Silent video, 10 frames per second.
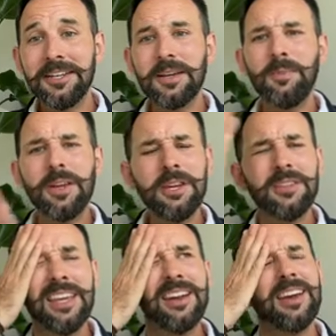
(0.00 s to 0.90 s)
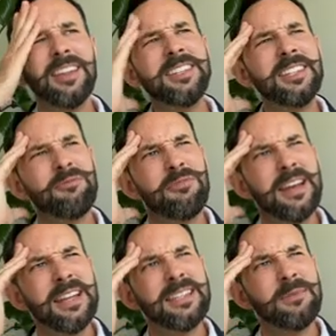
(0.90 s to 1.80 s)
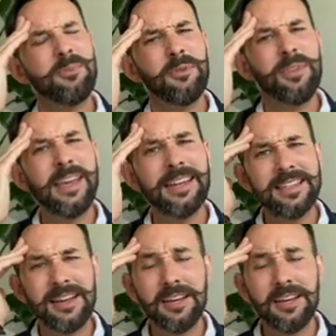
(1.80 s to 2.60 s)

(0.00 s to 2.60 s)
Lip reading: But you'd think like this is a really simple thing, isn't it?